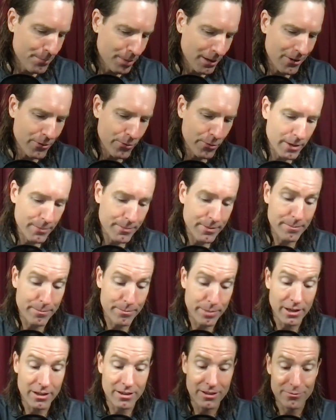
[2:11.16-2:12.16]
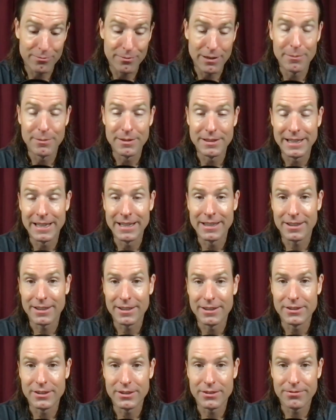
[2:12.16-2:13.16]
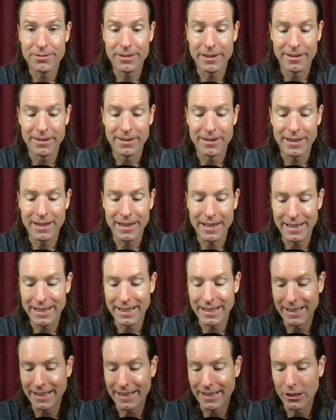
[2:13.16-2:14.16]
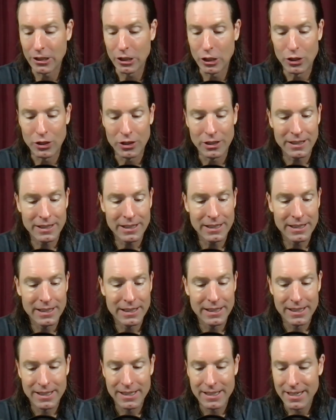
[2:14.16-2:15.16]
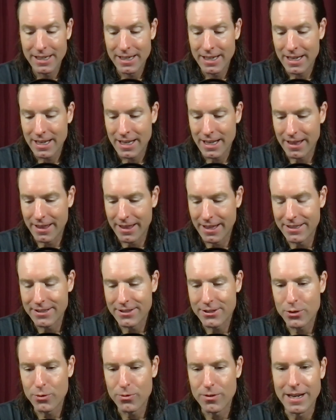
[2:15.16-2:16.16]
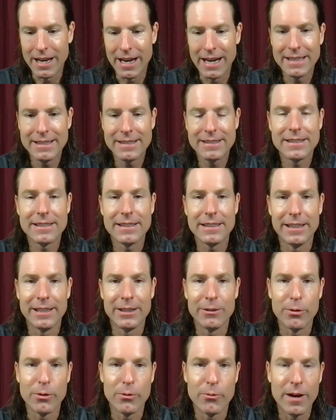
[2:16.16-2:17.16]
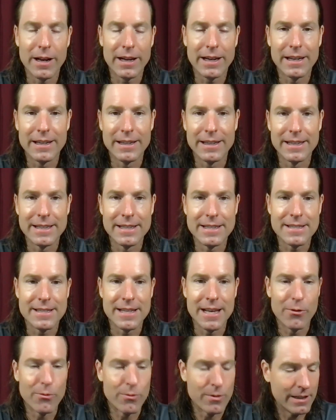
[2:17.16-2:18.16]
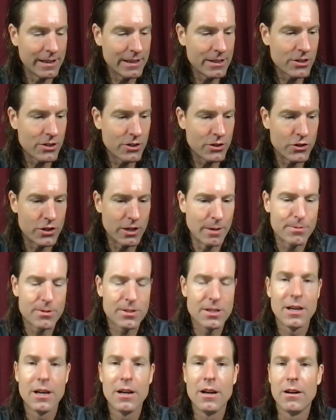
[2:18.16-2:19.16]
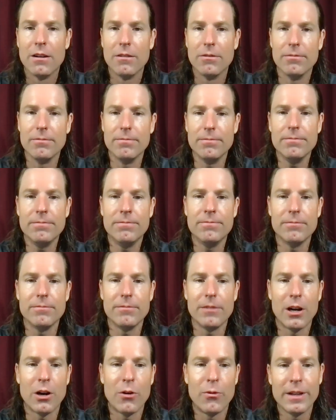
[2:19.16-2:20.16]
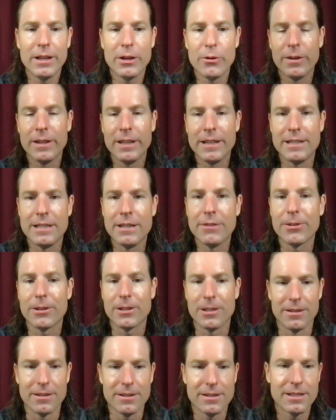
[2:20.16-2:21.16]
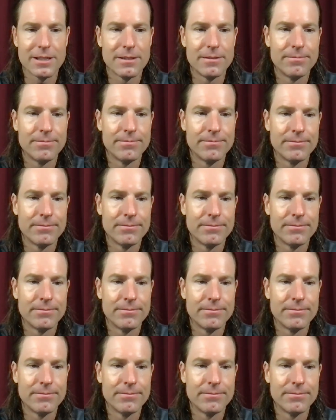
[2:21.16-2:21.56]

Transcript: probably would have been better if mom and dad could have just figured out how to get along than to not. And we recognize that relationships are really, really difficult.